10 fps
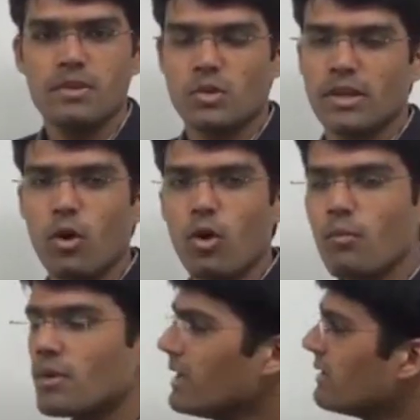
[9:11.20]
So I
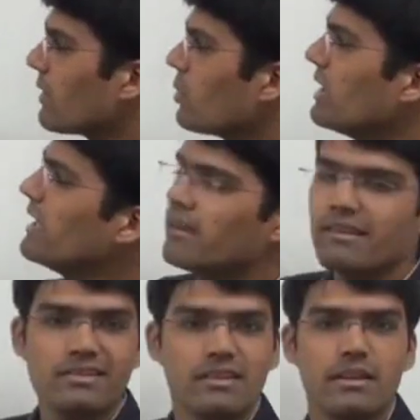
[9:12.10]
hope the rule here
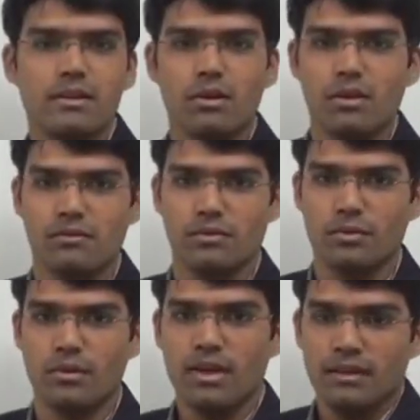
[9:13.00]
is clear to all of
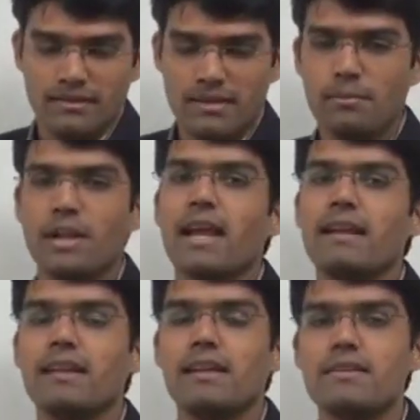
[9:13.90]
you. The simple
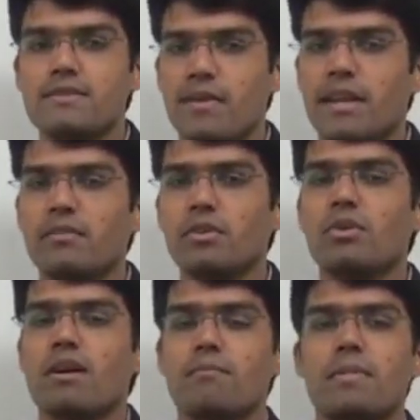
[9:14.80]
idea is, whenever
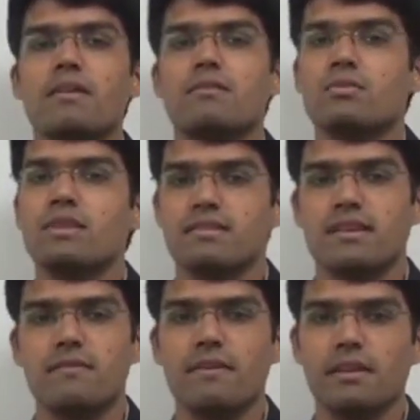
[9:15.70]
you compare two
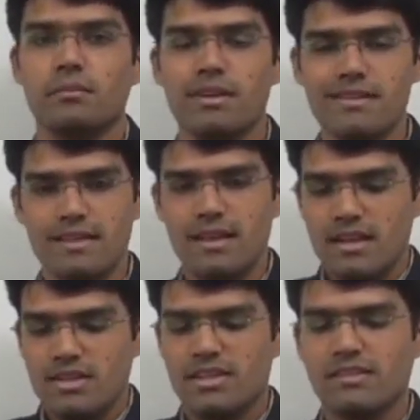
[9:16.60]
distant variables,
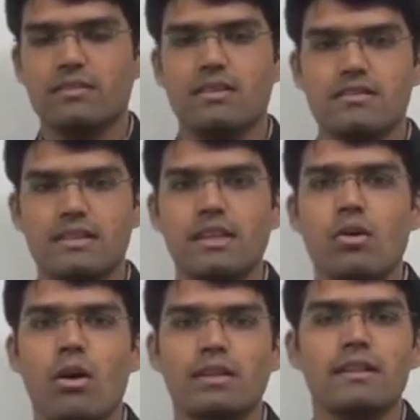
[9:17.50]
just
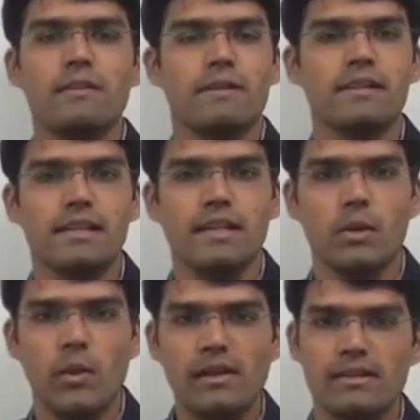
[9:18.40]
see all the different
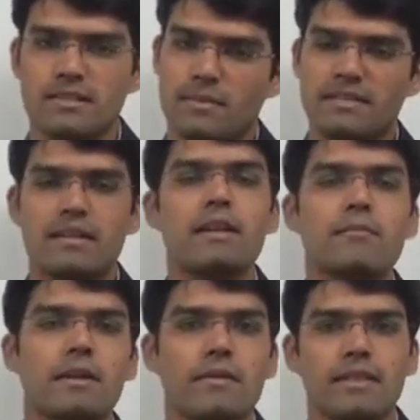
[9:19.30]
inequalities present
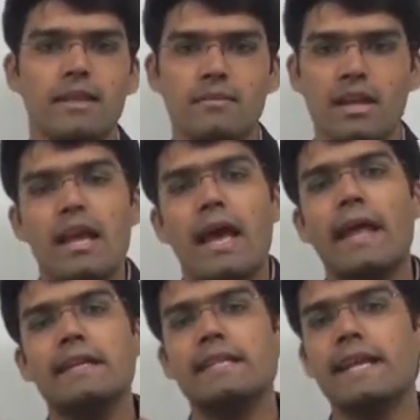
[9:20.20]
in between them
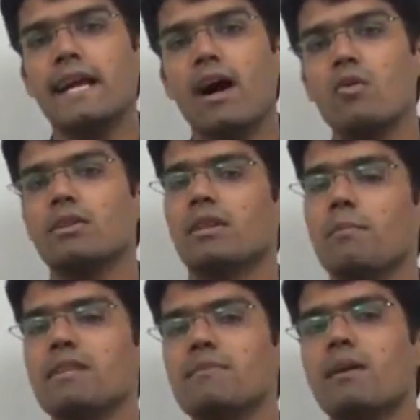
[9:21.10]
and take out the
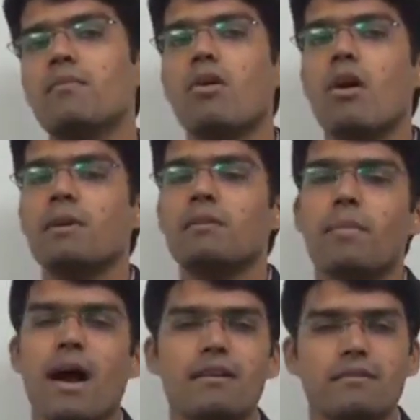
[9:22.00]
minimum
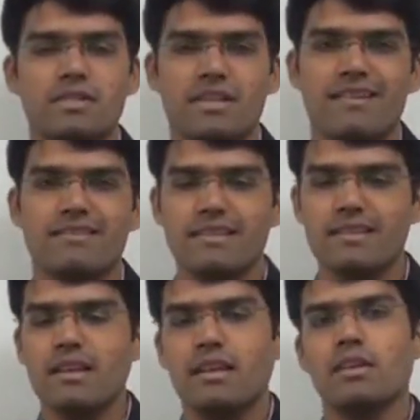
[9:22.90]
common part which
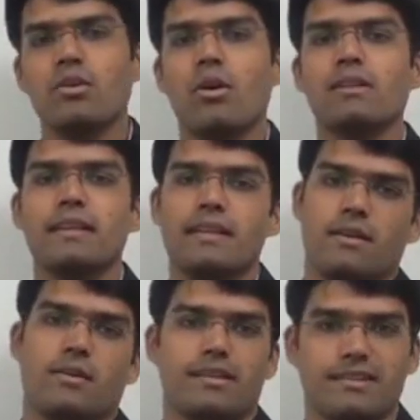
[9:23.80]
exists in all the
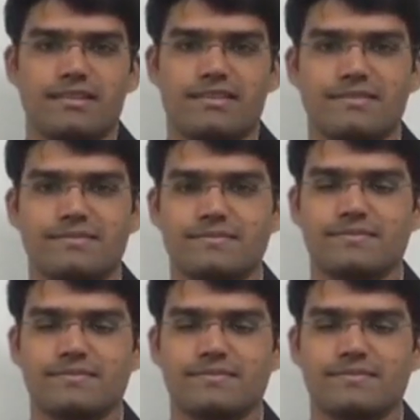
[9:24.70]
inequalities.